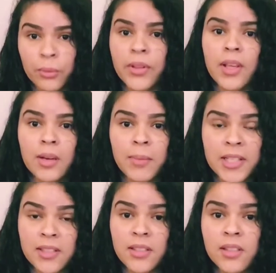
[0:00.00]
within my
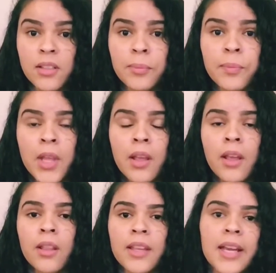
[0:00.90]
system.
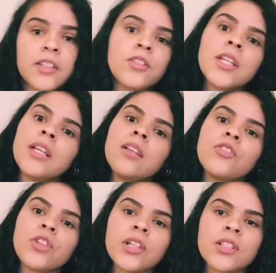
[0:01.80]
The Accutane
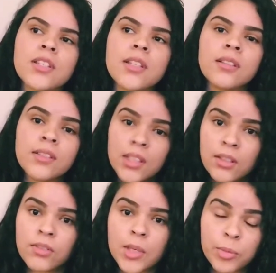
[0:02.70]
drug doesn't
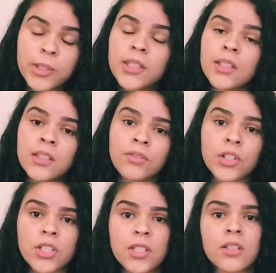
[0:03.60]
completely leave
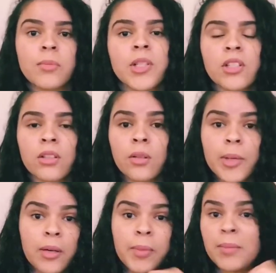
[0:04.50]
your system until
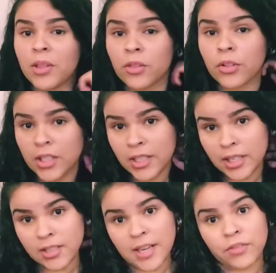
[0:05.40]
about maybe 30
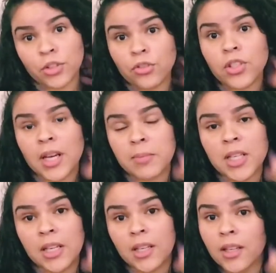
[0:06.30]
days after you stop
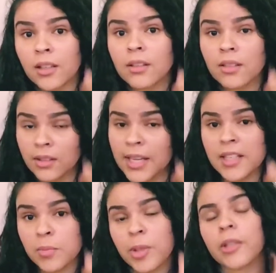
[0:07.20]
taking the
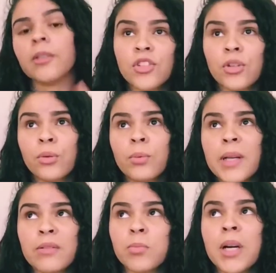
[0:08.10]
last pill. So
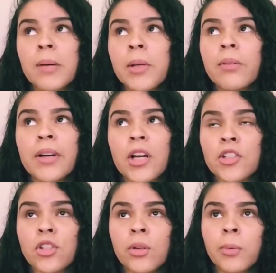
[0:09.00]
that was probably around
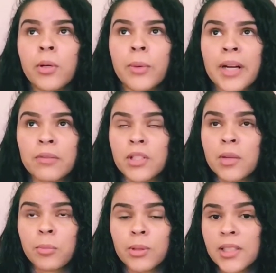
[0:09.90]
October when I was
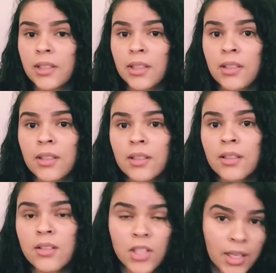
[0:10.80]
completely
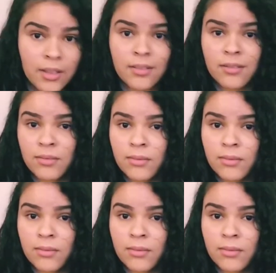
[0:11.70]
done.